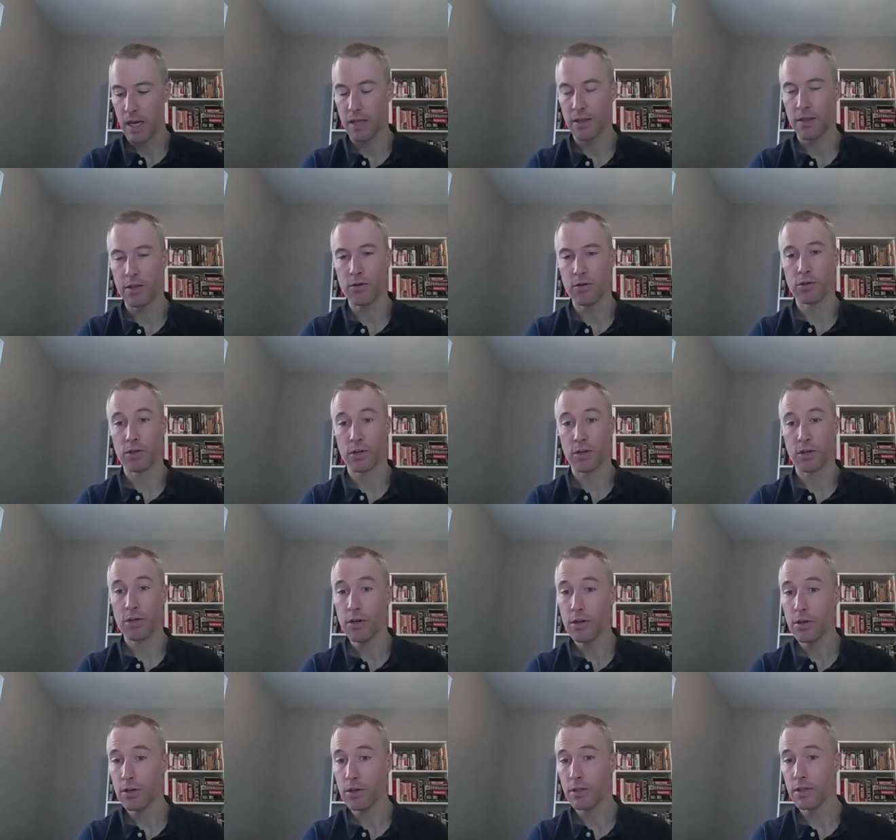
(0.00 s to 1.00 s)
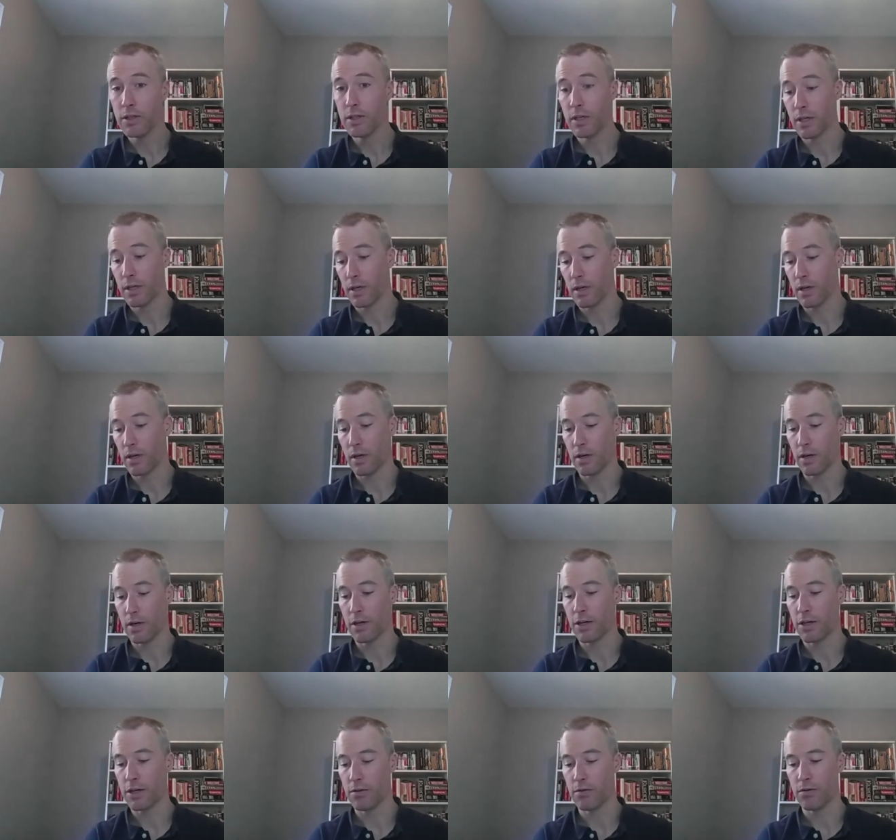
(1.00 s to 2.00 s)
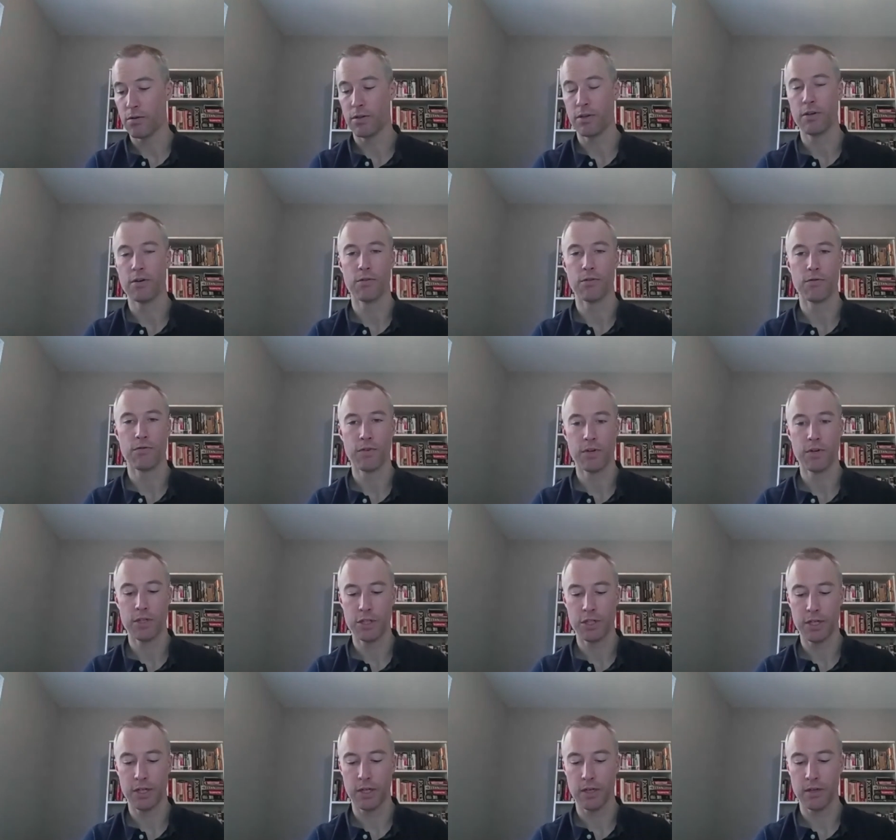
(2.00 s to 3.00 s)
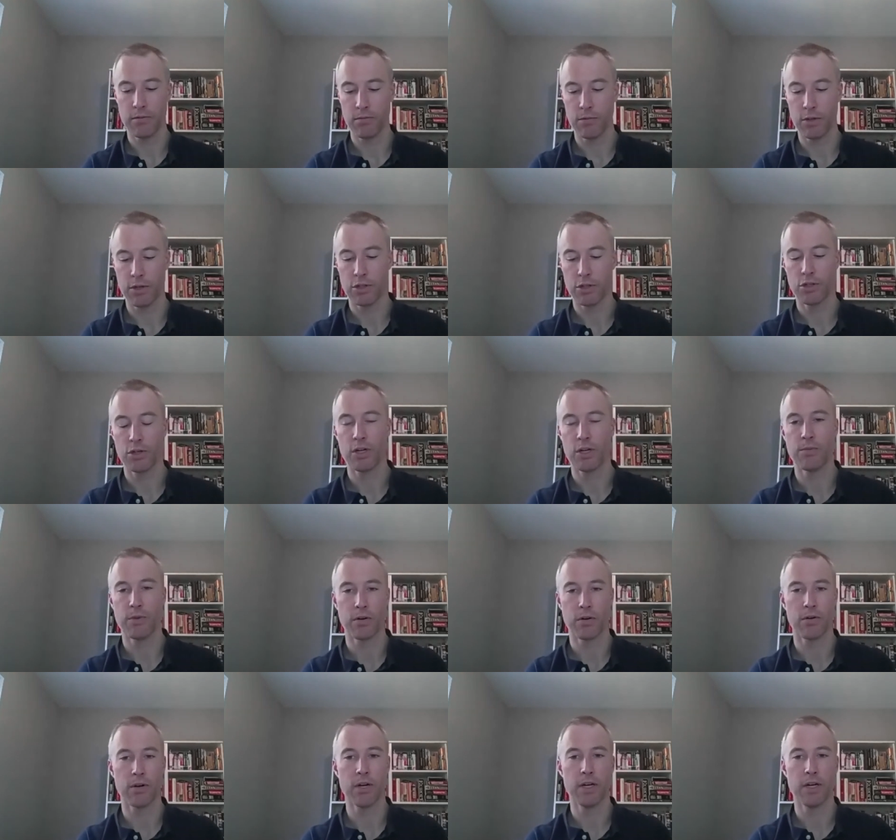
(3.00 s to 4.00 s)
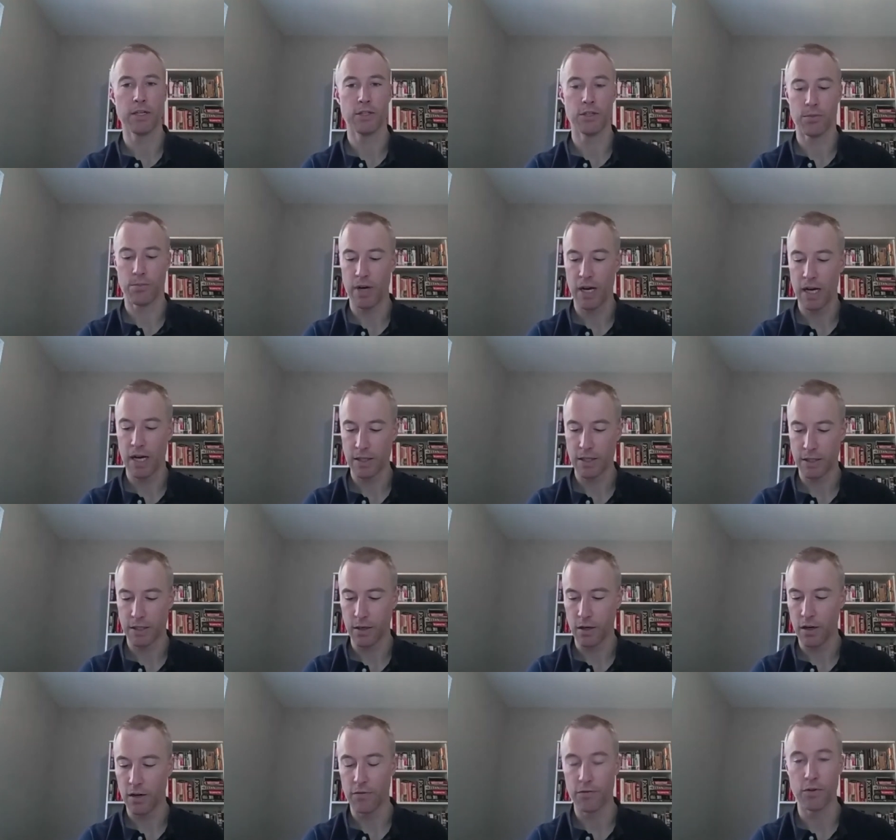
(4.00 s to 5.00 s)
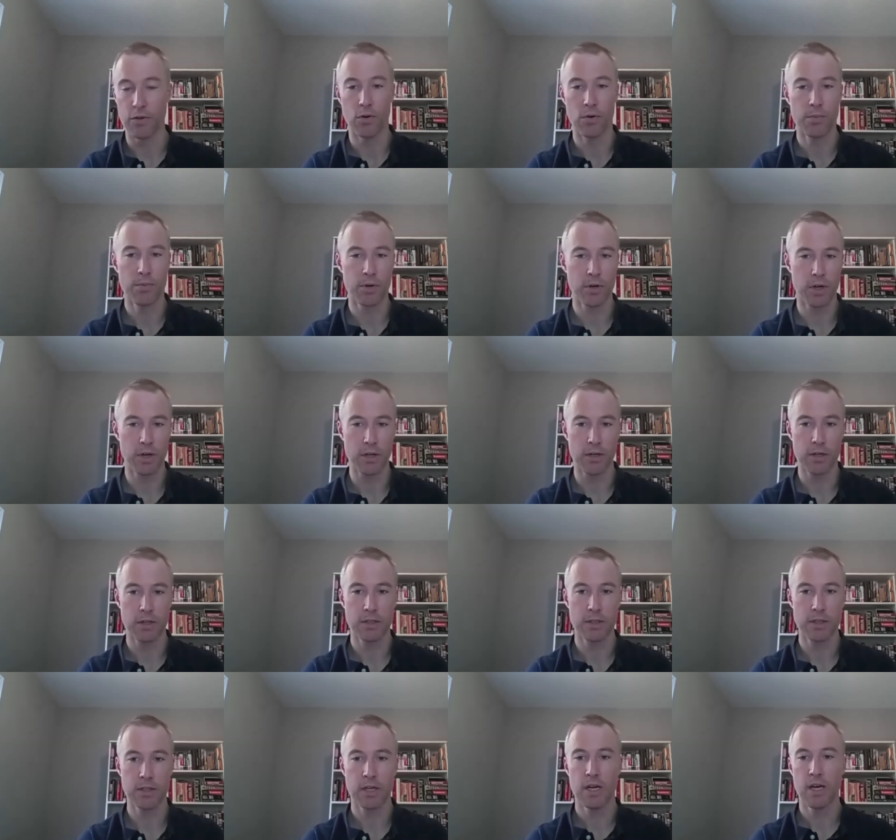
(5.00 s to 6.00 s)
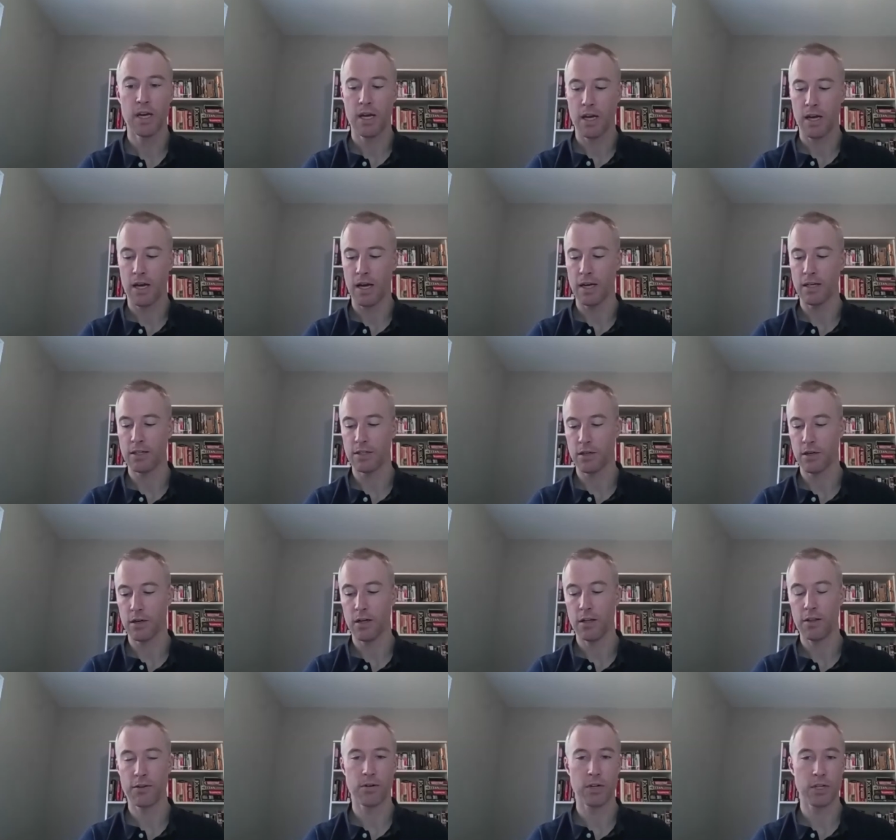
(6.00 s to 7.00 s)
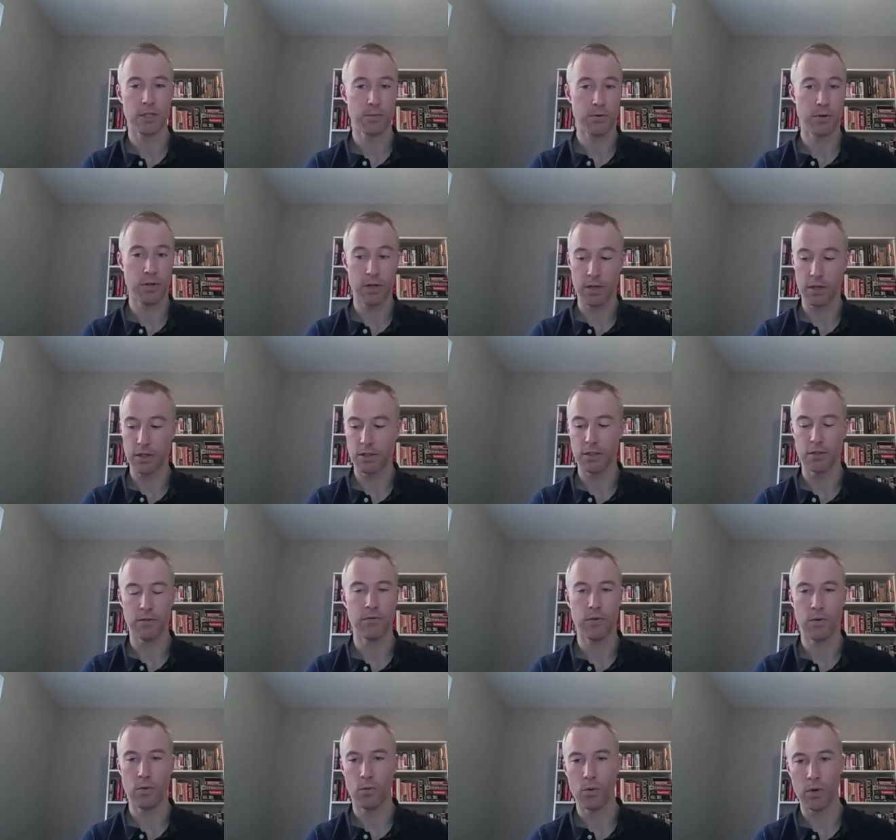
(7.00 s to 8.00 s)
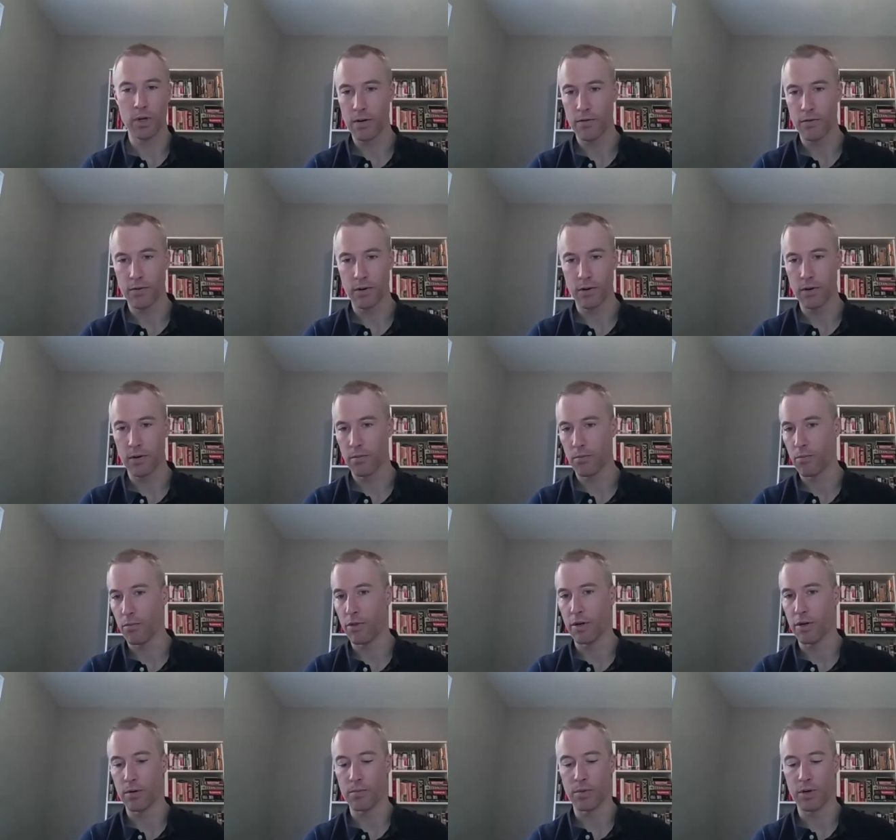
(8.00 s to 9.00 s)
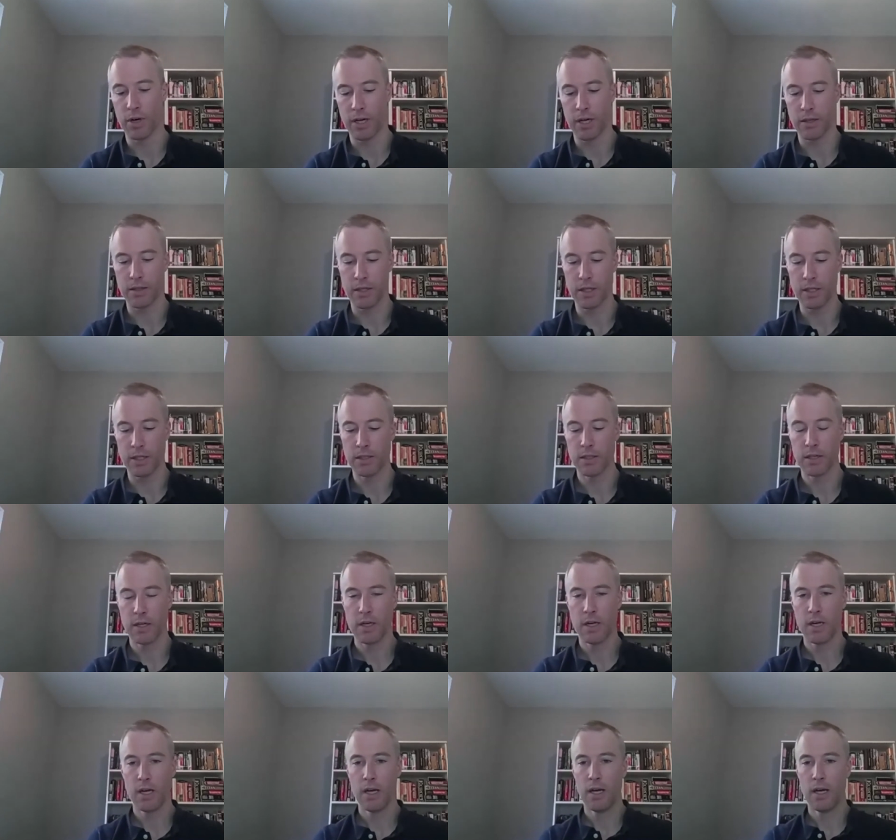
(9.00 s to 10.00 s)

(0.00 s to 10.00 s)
and the owner could argue that you're infringing their trademark rights or passing off your products as authorized products of whatever their brand is.